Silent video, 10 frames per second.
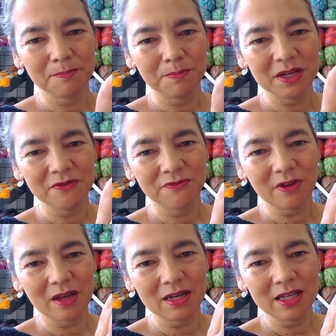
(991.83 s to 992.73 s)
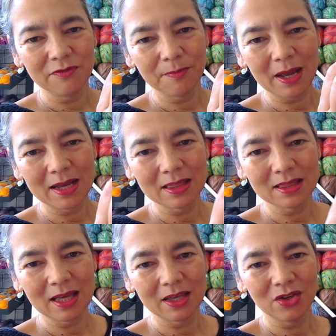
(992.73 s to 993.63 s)
bit of a leaf
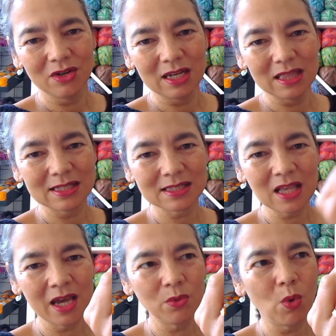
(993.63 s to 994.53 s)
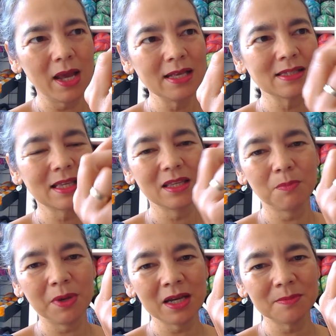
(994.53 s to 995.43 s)
pattern that you knit sideways, then you
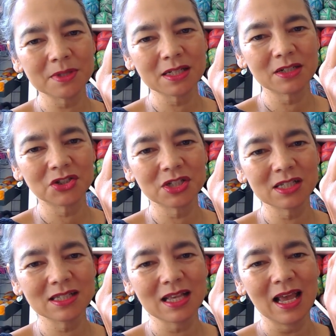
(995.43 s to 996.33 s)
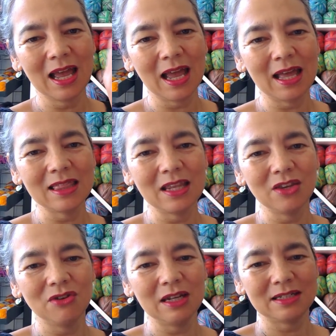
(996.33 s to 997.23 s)
pick up stitches, and then
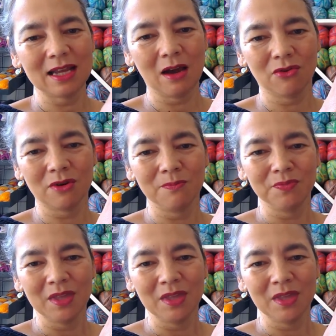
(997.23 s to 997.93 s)
you knit down.